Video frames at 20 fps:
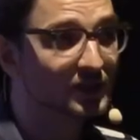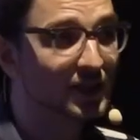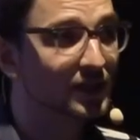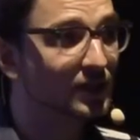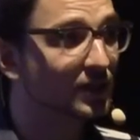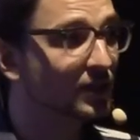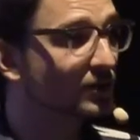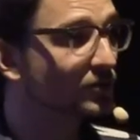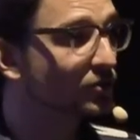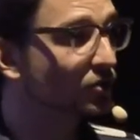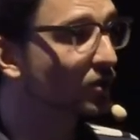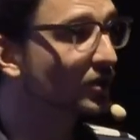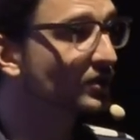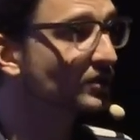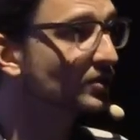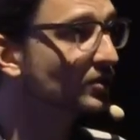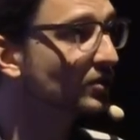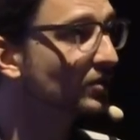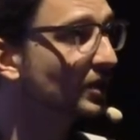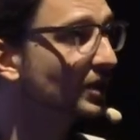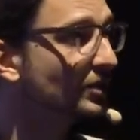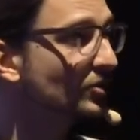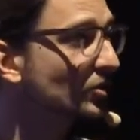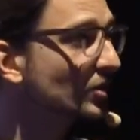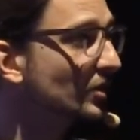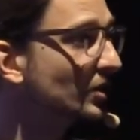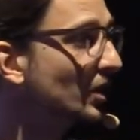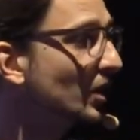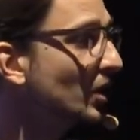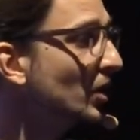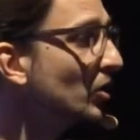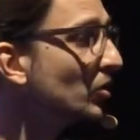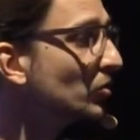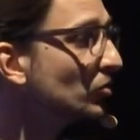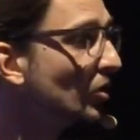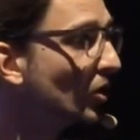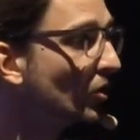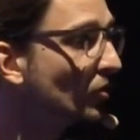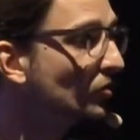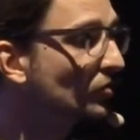taking into consideration
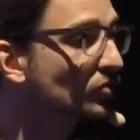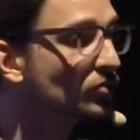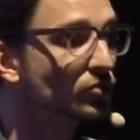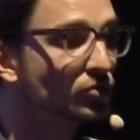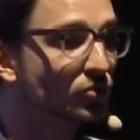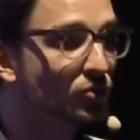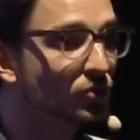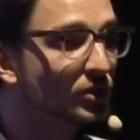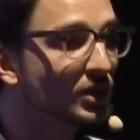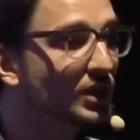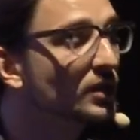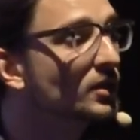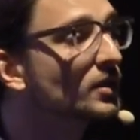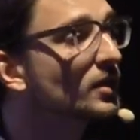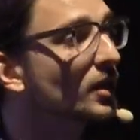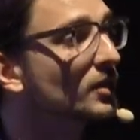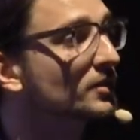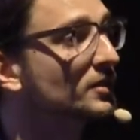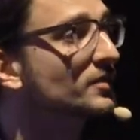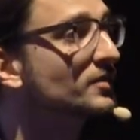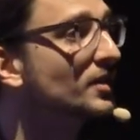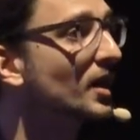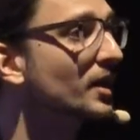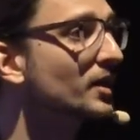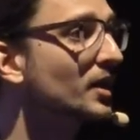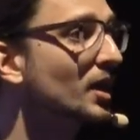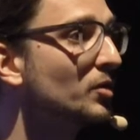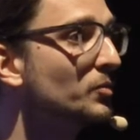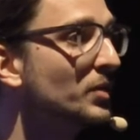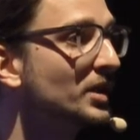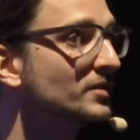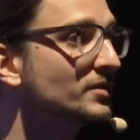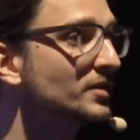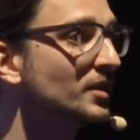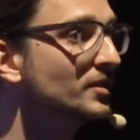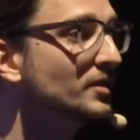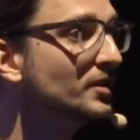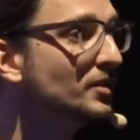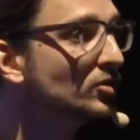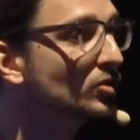those unique design elements
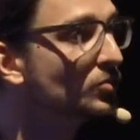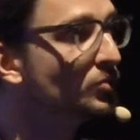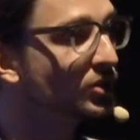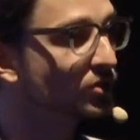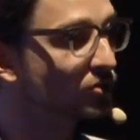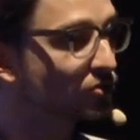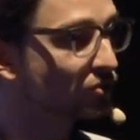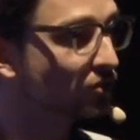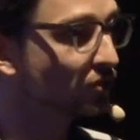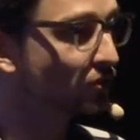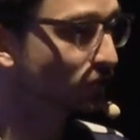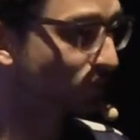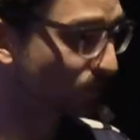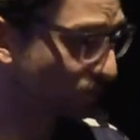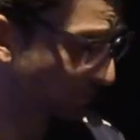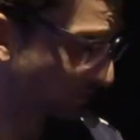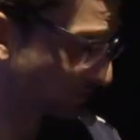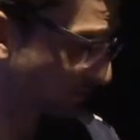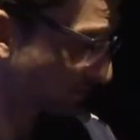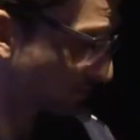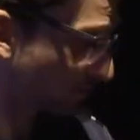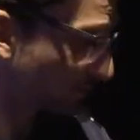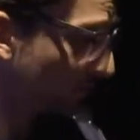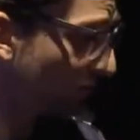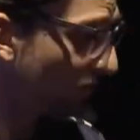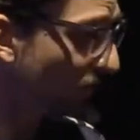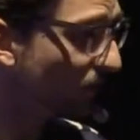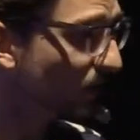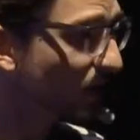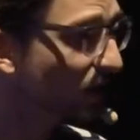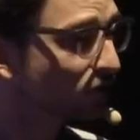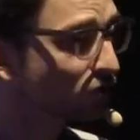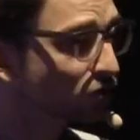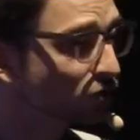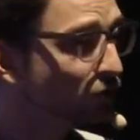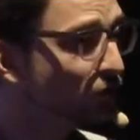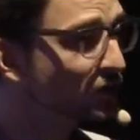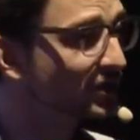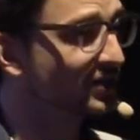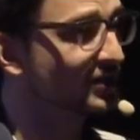that need to be true
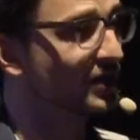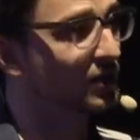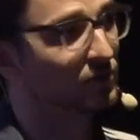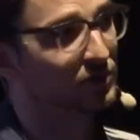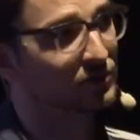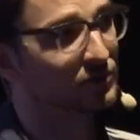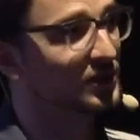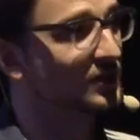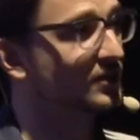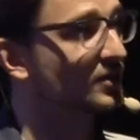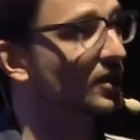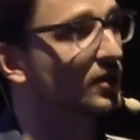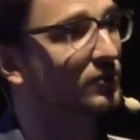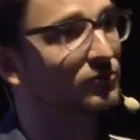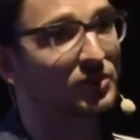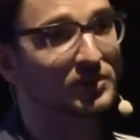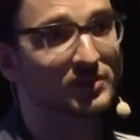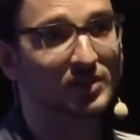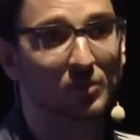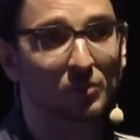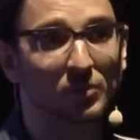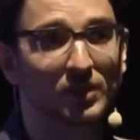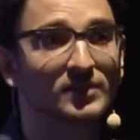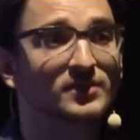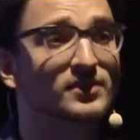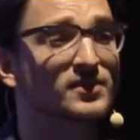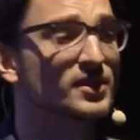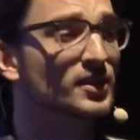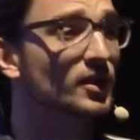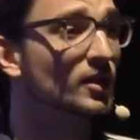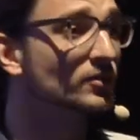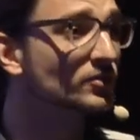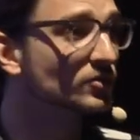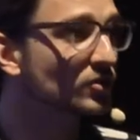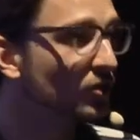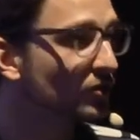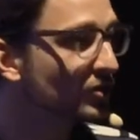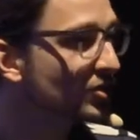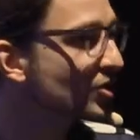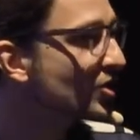to a serif design. For example, a single
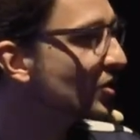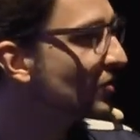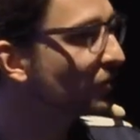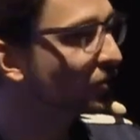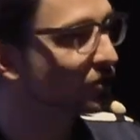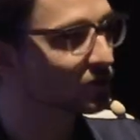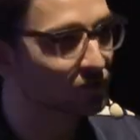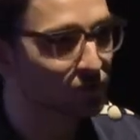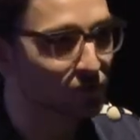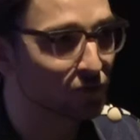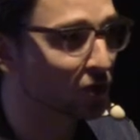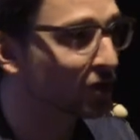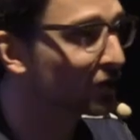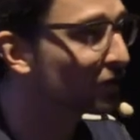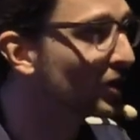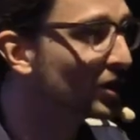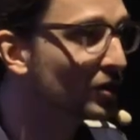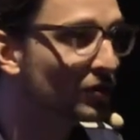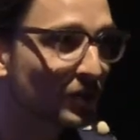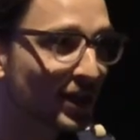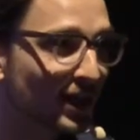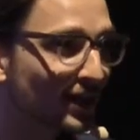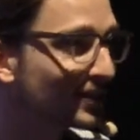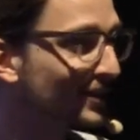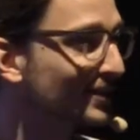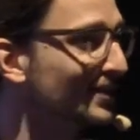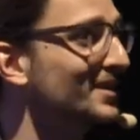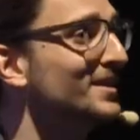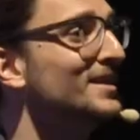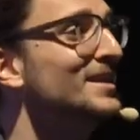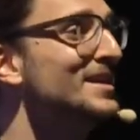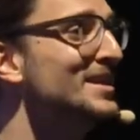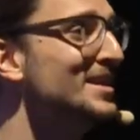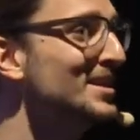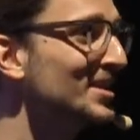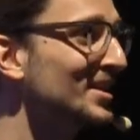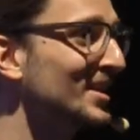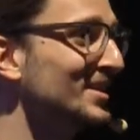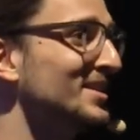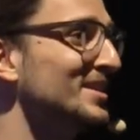story G wouldn't work very well in a,
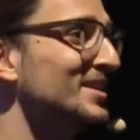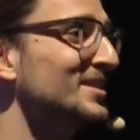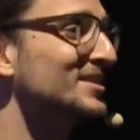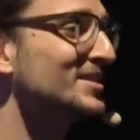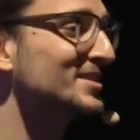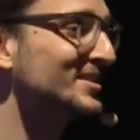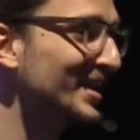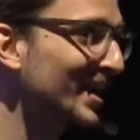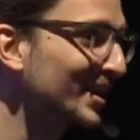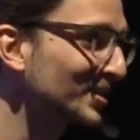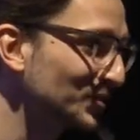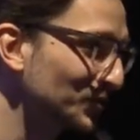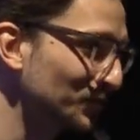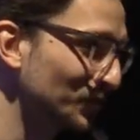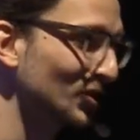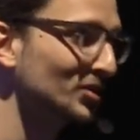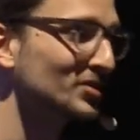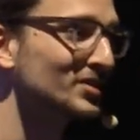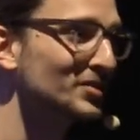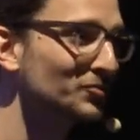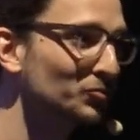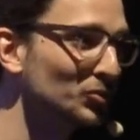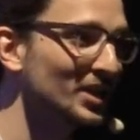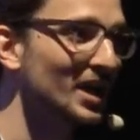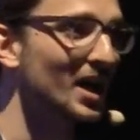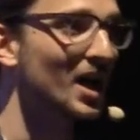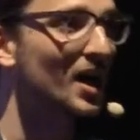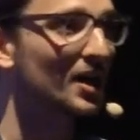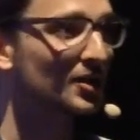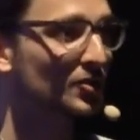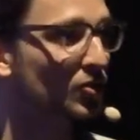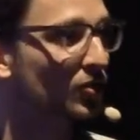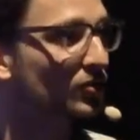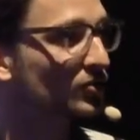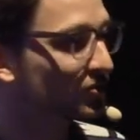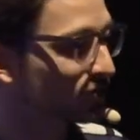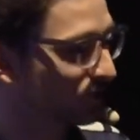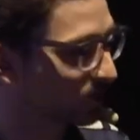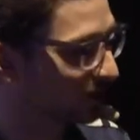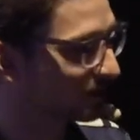in a text font with a high
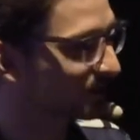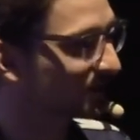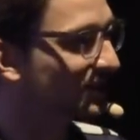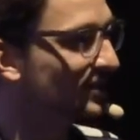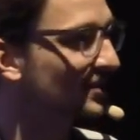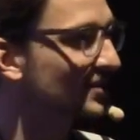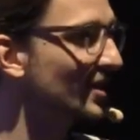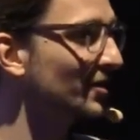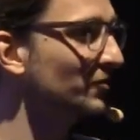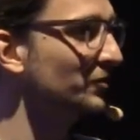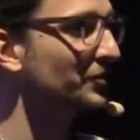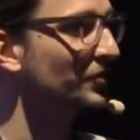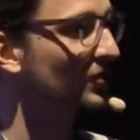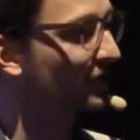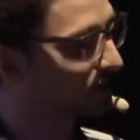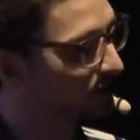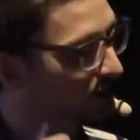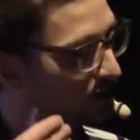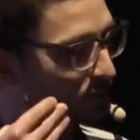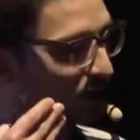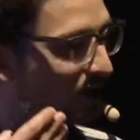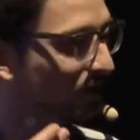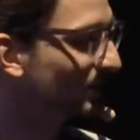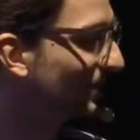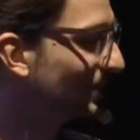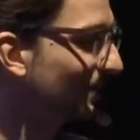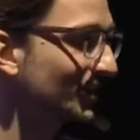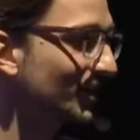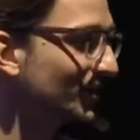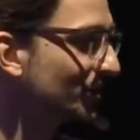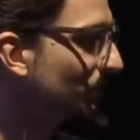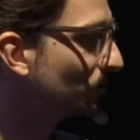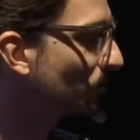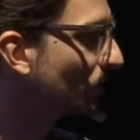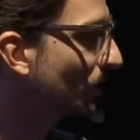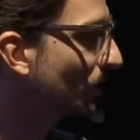contrast and serif. Think about it, it doesn't